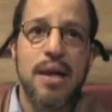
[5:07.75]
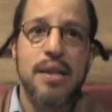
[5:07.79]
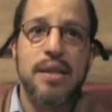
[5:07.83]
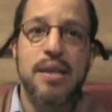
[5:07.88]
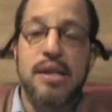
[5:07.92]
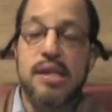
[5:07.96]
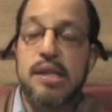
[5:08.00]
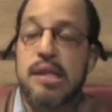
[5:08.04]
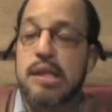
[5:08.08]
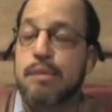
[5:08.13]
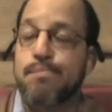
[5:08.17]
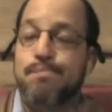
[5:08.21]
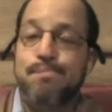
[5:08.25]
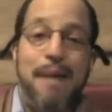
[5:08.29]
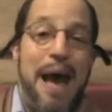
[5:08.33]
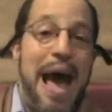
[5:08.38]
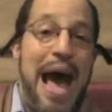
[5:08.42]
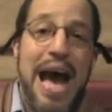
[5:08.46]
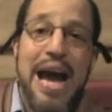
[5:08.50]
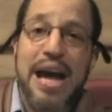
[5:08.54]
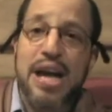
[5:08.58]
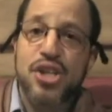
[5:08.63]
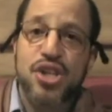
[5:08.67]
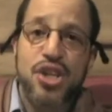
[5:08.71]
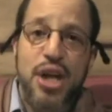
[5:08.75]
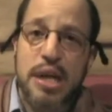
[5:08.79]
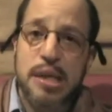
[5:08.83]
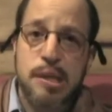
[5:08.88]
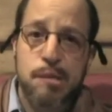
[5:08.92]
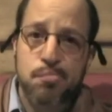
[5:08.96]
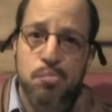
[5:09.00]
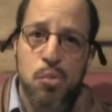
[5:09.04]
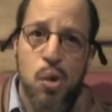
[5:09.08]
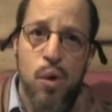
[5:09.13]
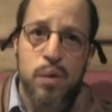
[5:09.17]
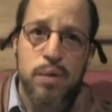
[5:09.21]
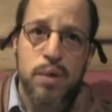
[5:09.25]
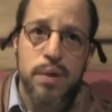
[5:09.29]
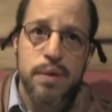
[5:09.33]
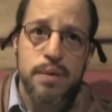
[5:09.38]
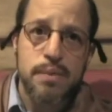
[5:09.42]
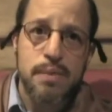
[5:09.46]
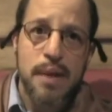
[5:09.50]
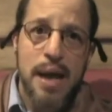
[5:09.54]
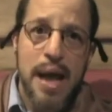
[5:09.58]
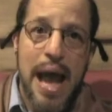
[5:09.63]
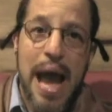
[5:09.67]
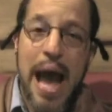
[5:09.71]
the Spanish explorer
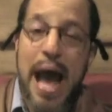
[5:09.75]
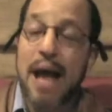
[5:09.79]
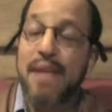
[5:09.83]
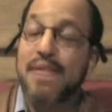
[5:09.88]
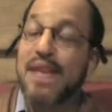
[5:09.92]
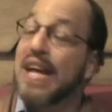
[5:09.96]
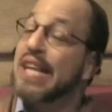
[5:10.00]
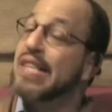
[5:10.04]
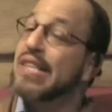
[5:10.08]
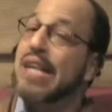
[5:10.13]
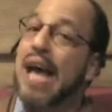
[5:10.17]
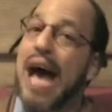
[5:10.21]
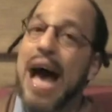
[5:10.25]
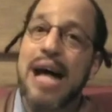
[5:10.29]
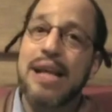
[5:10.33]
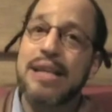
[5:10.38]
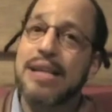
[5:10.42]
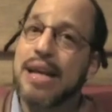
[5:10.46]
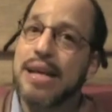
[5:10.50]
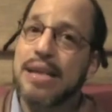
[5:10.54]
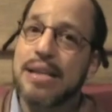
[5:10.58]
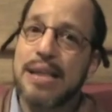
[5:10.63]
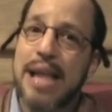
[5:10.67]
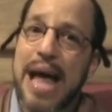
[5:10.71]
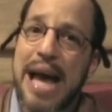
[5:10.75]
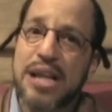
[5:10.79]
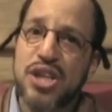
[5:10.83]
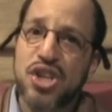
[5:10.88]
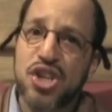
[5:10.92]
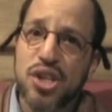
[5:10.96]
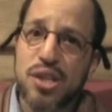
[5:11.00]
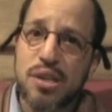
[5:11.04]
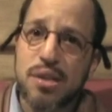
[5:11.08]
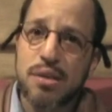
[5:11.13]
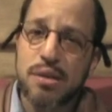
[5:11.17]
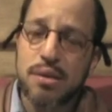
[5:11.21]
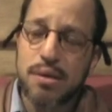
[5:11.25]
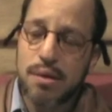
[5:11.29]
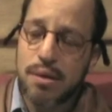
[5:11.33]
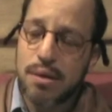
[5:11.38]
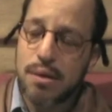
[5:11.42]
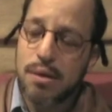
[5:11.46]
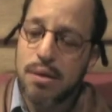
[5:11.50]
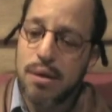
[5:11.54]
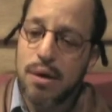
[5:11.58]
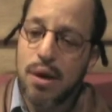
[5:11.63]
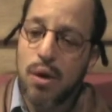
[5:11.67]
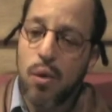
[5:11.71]
and Italian legend
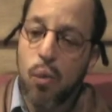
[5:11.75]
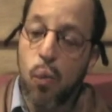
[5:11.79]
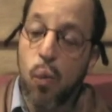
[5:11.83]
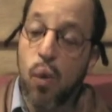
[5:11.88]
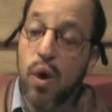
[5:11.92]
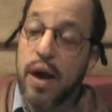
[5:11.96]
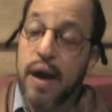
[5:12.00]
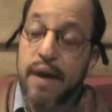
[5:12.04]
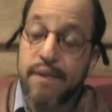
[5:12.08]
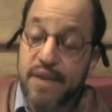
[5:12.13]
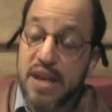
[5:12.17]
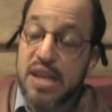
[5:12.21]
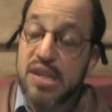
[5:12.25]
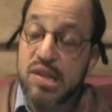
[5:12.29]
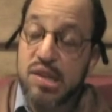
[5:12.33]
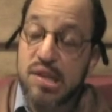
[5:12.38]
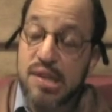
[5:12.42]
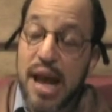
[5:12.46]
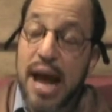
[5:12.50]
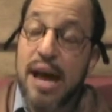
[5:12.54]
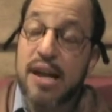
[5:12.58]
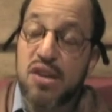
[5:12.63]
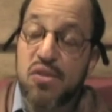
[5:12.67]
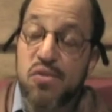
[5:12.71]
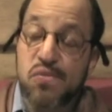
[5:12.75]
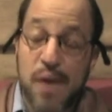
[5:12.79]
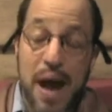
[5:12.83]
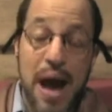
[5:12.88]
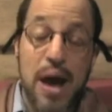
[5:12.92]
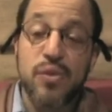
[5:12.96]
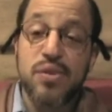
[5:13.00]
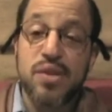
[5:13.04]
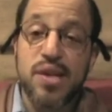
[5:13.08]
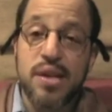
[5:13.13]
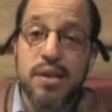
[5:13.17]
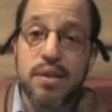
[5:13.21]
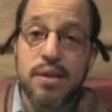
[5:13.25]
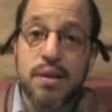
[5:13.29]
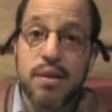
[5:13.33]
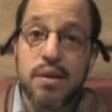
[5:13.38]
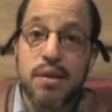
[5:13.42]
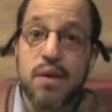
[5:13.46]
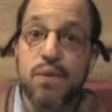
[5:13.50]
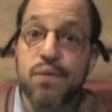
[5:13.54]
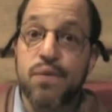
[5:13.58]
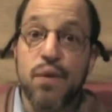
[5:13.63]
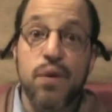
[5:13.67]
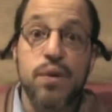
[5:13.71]
would have instead founded
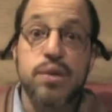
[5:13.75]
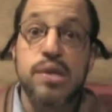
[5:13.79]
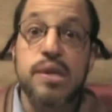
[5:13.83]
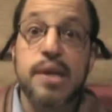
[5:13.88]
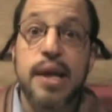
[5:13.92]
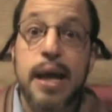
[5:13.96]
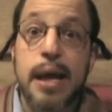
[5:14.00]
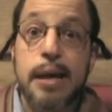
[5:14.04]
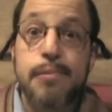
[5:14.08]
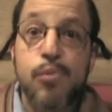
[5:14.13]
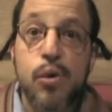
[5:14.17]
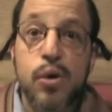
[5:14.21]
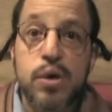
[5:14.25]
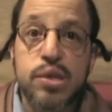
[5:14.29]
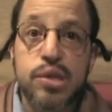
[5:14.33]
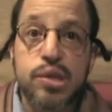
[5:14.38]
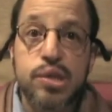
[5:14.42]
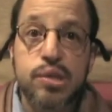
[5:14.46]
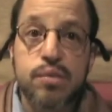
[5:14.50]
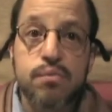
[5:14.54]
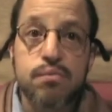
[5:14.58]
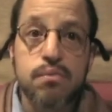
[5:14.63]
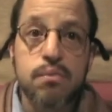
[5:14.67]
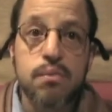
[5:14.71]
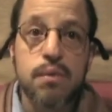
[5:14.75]
the first kibbutz.